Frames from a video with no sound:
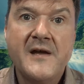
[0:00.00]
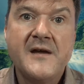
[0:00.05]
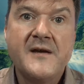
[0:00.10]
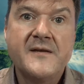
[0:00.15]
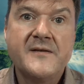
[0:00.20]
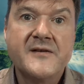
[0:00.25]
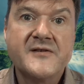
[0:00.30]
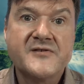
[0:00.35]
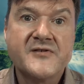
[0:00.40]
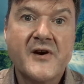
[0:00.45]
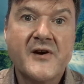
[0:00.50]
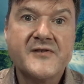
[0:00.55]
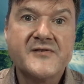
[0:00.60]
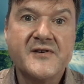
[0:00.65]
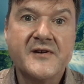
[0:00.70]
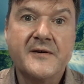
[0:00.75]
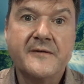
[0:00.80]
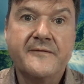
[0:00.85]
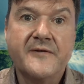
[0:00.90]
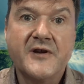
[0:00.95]
The
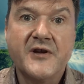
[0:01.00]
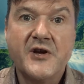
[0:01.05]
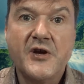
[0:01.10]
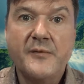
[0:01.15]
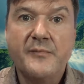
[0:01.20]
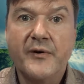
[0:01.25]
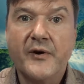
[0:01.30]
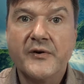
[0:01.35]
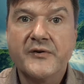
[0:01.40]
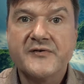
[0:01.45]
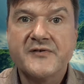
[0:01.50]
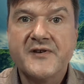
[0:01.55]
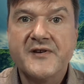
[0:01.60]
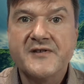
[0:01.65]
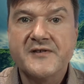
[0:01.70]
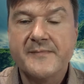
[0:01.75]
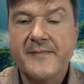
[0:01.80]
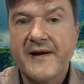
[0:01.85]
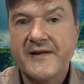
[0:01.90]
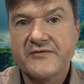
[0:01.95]
sizing of the cue box
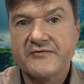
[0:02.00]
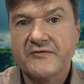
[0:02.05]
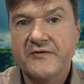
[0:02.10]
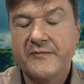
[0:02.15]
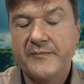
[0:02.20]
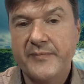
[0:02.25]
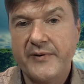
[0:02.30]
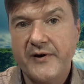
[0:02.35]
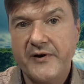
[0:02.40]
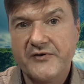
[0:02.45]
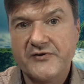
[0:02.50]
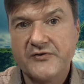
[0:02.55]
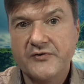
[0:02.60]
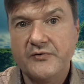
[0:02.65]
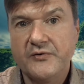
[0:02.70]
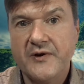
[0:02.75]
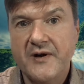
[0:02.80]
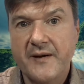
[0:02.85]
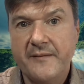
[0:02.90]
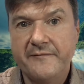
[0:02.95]
is a matter of
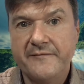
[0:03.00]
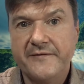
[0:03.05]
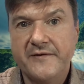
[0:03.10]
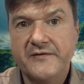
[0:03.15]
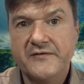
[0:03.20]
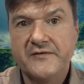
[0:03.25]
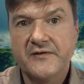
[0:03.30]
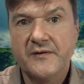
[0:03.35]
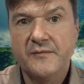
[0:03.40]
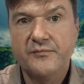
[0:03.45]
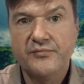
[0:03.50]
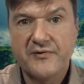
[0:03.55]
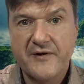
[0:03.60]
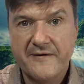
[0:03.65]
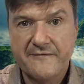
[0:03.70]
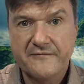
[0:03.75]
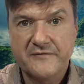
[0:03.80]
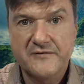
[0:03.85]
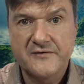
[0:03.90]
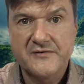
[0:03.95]
personal comfort and
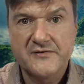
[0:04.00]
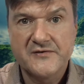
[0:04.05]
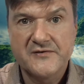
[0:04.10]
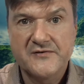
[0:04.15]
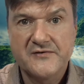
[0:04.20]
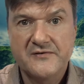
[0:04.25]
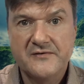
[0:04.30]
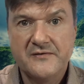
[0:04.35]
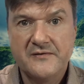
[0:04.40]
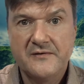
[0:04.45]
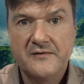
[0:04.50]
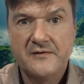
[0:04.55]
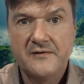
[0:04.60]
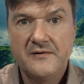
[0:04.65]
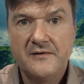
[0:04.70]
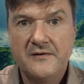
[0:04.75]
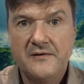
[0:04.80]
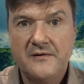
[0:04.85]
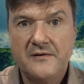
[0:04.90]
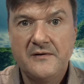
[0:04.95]
preference.
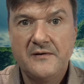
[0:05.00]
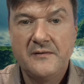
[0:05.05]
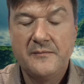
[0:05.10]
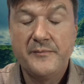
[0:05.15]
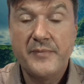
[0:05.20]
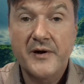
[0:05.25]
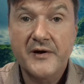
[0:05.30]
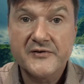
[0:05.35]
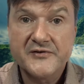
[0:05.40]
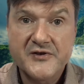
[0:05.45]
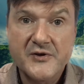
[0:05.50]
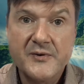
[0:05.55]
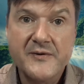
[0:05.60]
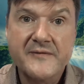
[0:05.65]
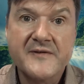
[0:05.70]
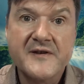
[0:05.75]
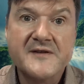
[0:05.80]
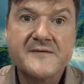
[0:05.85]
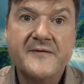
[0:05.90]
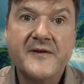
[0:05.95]
Part 2
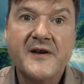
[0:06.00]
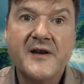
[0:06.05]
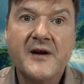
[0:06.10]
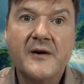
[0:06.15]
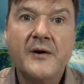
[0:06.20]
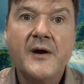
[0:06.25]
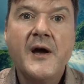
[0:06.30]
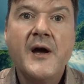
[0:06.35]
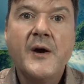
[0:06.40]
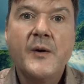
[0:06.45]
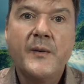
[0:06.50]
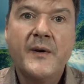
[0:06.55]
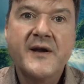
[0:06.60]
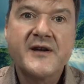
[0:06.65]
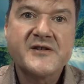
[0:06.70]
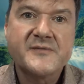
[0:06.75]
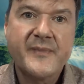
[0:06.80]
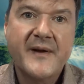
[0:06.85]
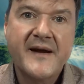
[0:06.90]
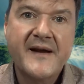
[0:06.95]
of this video will
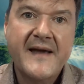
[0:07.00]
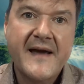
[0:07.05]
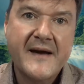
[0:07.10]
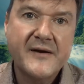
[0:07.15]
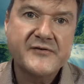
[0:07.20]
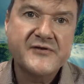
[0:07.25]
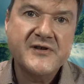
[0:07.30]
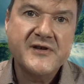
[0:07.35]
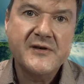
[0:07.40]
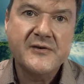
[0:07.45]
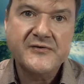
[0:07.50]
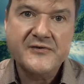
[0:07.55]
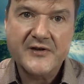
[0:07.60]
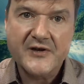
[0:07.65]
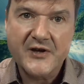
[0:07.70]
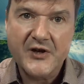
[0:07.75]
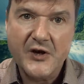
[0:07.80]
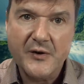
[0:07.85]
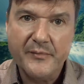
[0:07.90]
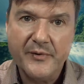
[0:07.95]
explain how to use the
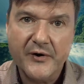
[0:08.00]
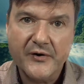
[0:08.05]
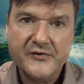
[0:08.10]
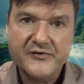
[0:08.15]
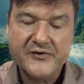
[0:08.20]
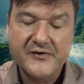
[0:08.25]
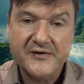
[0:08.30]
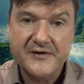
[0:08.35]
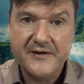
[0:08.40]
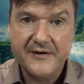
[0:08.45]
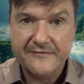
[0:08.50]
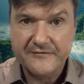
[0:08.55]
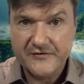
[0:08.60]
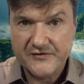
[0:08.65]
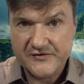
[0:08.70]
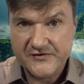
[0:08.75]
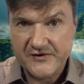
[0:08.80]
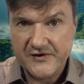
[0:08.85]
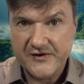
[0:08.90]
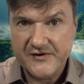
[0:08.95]
cue box at
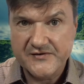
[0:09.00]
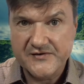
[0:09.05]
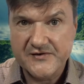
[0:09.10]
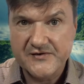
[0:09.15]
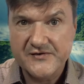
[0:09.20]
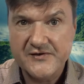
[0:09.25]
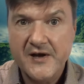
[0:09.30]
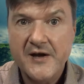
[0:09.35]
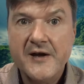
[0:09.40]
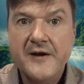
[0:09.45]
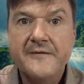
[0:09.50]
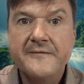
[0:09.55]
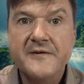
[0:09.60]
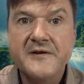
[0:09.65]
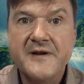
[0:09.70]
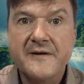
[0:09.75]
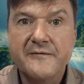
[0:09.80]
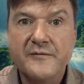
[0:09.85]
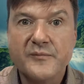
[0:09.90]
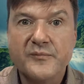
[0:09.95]
different sizes for
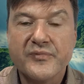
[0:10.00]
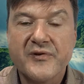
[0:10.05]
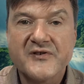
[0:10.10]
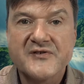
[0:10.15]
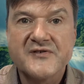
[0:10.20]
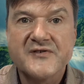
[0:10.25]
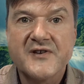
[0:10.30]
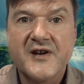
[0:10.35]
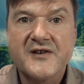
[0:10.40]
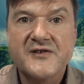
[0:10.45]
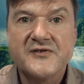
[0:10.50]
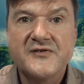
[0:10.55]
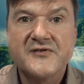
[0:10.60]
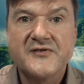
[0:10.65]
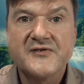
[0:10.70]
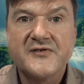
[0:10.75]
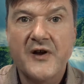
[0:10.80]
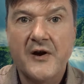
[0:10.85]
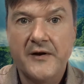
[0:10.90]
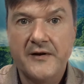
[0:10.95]
different presentation
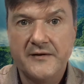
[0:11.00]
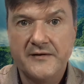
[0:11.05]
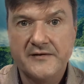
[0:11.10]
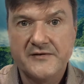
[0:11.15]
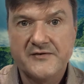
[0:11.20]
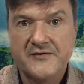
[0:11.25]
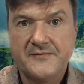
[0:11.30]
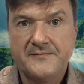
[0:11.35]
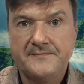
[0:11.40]
styles.